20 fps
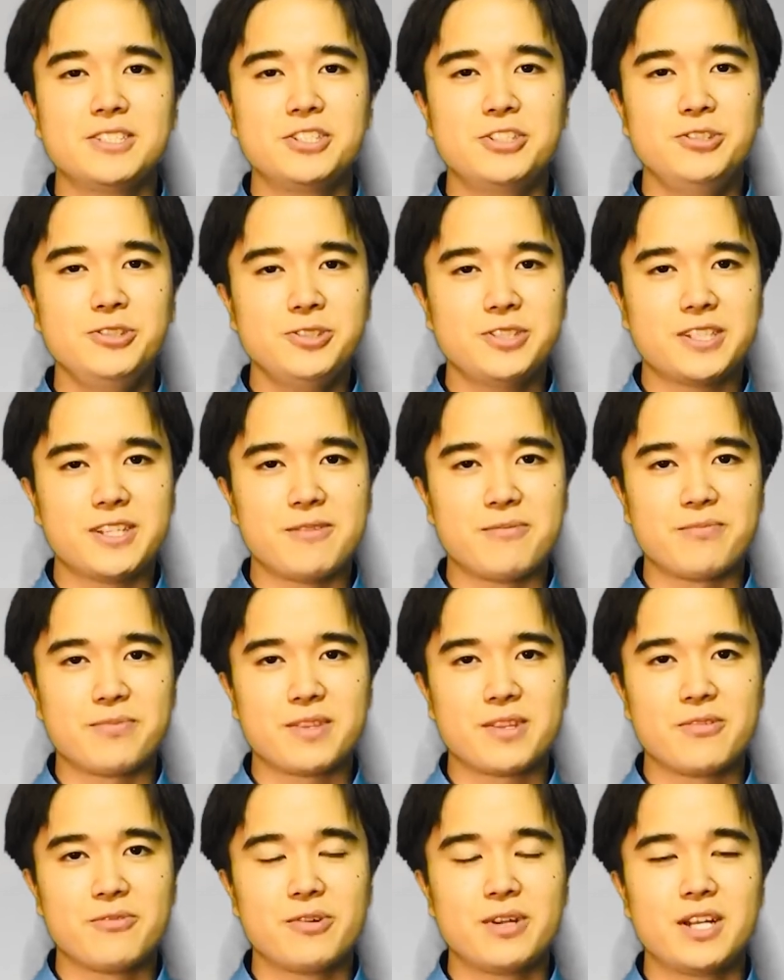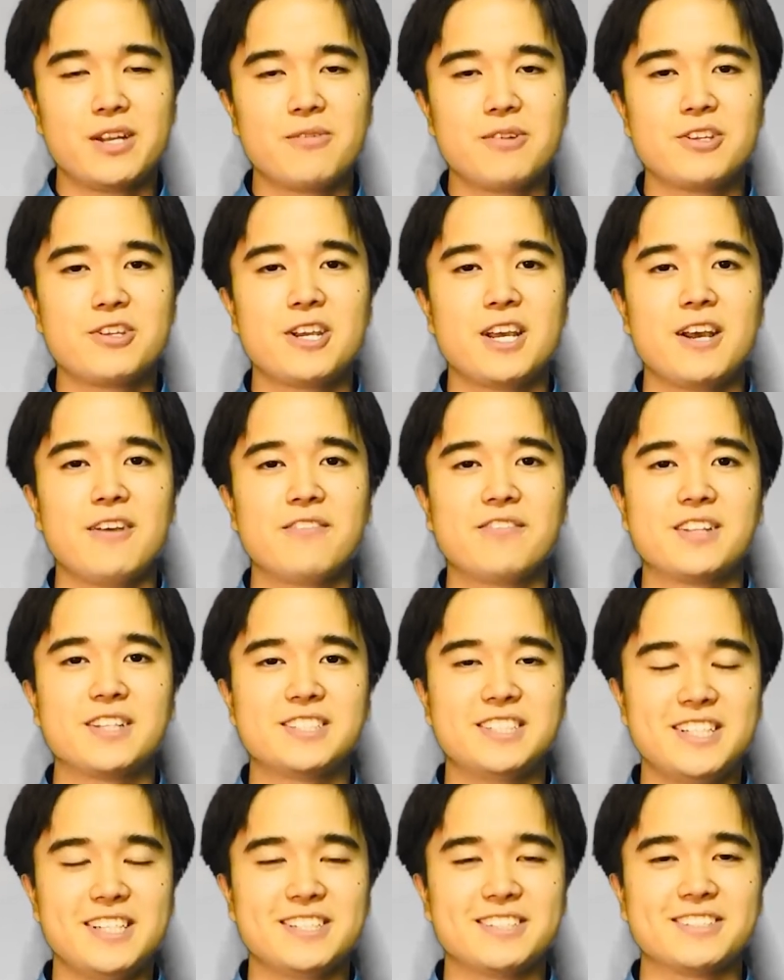use them whenever you have the
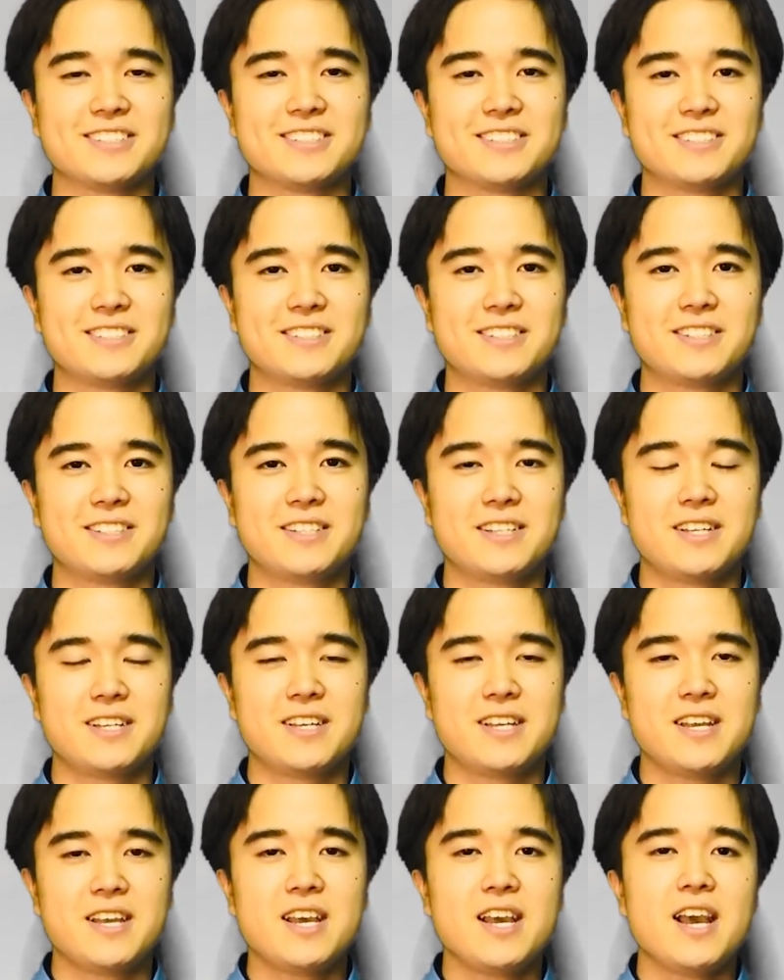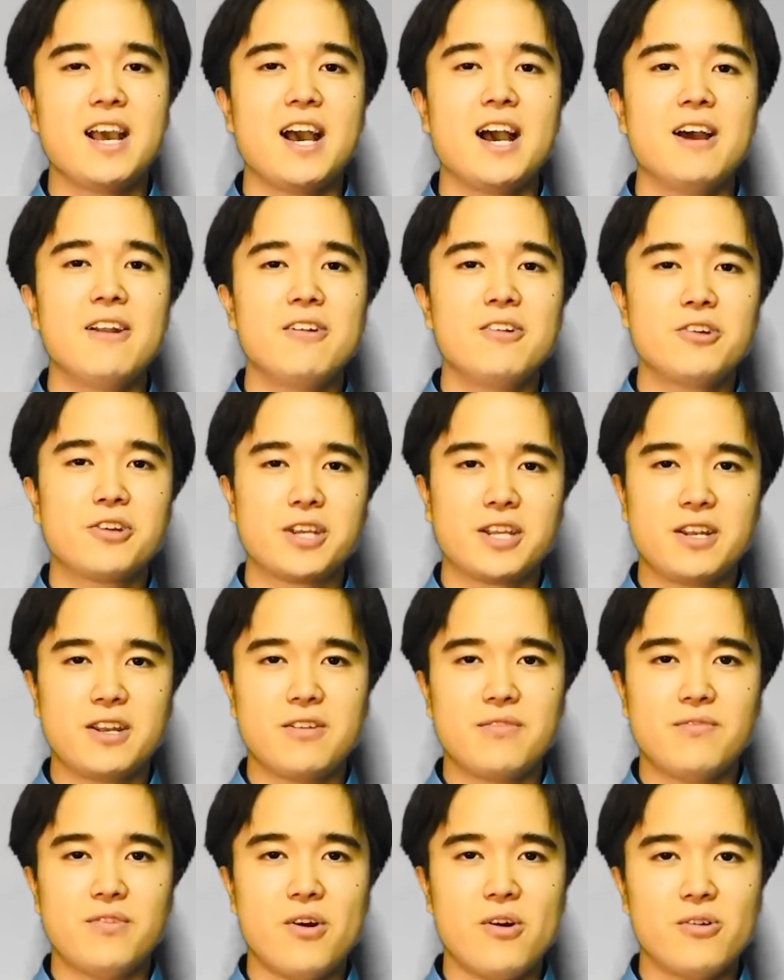chance. I'm looking
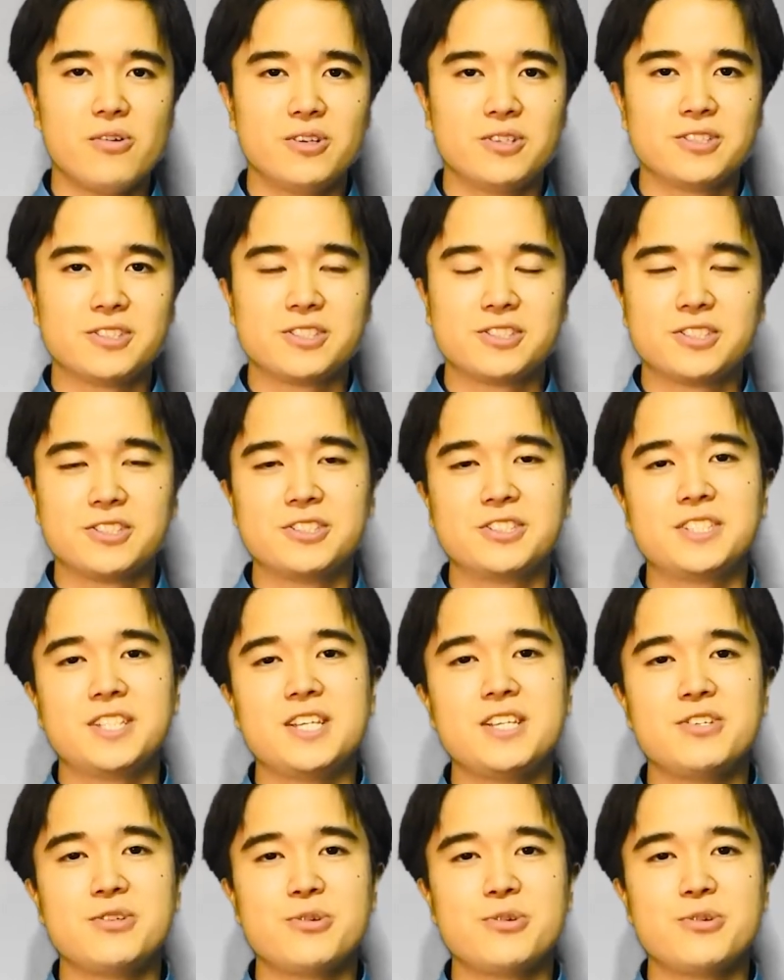forward to seeing